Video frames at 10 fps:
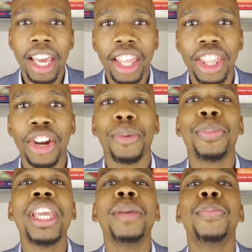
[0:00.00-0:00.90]
There are
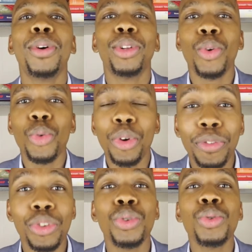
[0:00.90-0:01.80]
people who
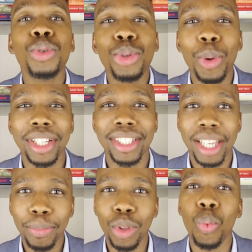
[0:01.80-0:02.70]
refuse to
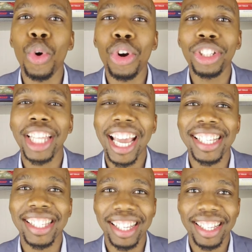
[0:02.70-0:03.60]
accept the world
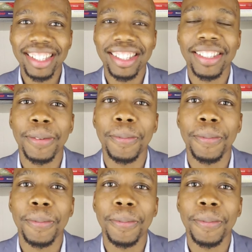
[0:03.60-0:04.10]
as it is.